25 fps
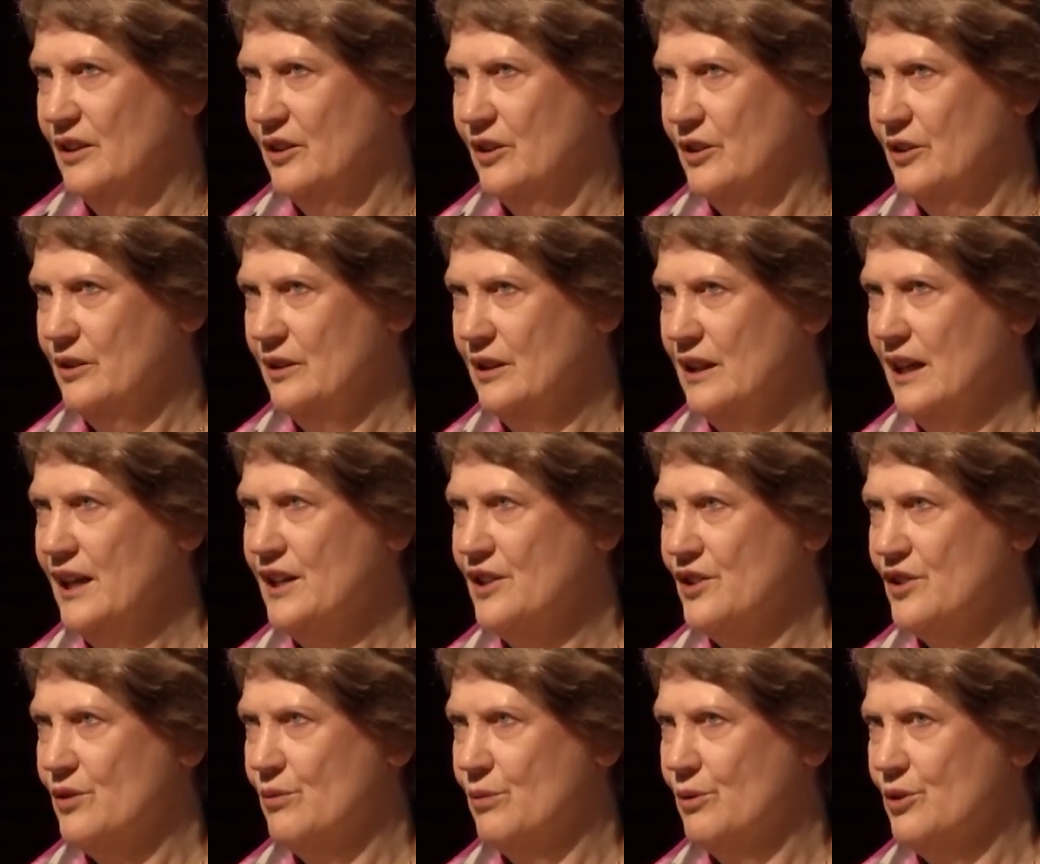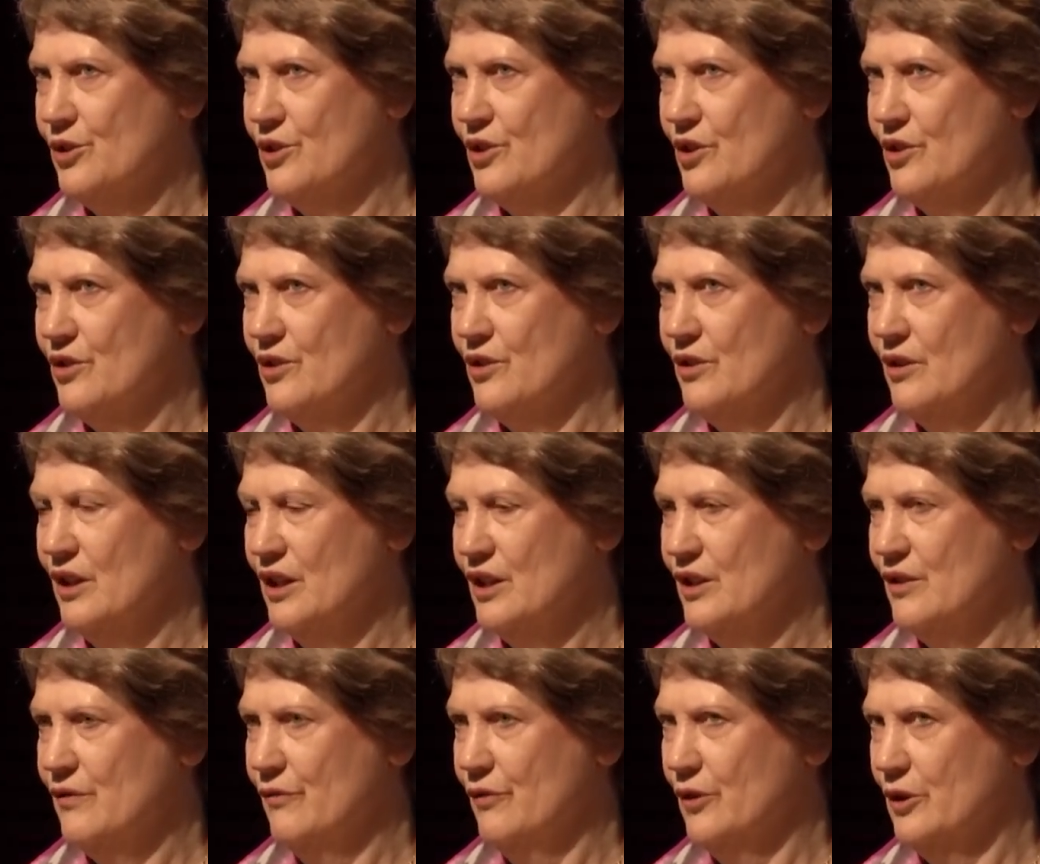creates, which is
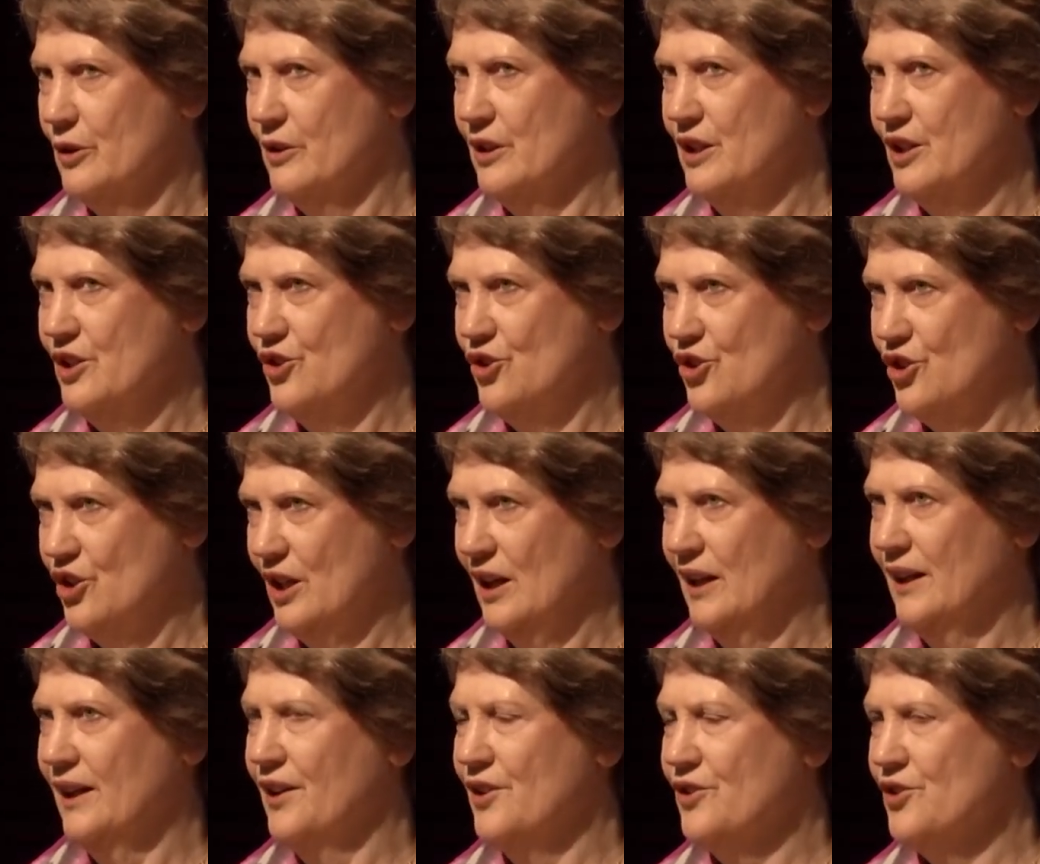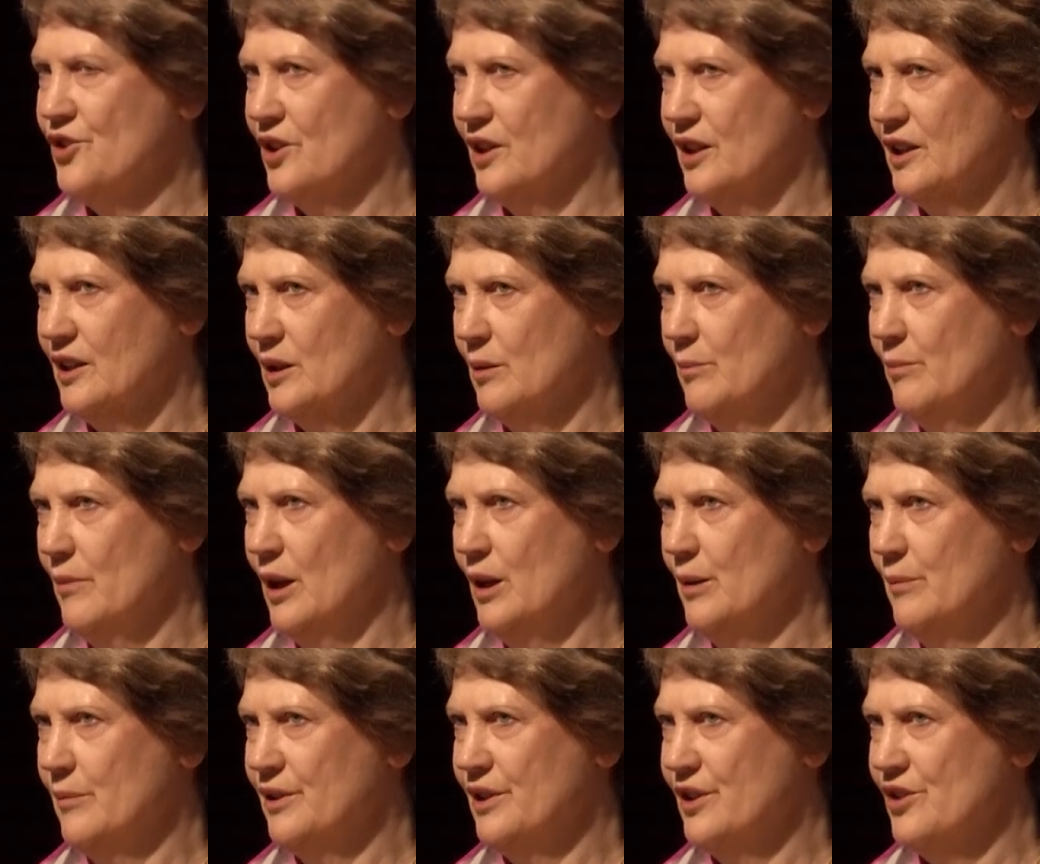very challenging at the
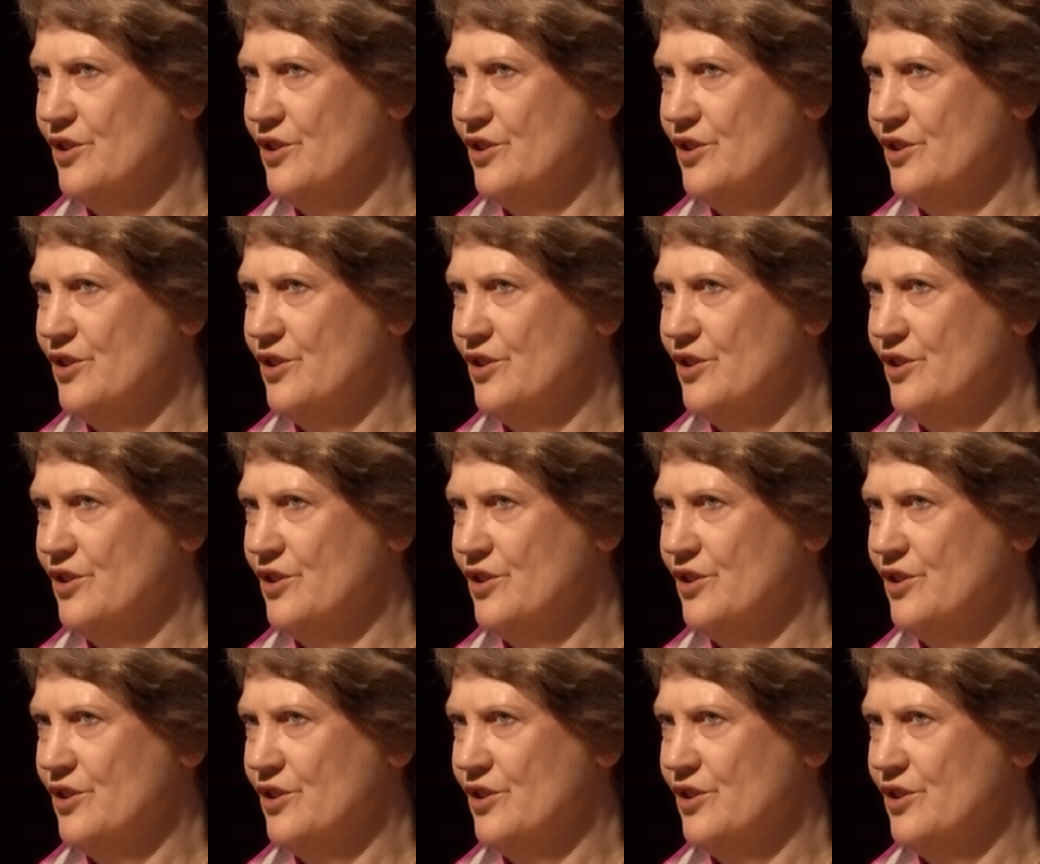moment.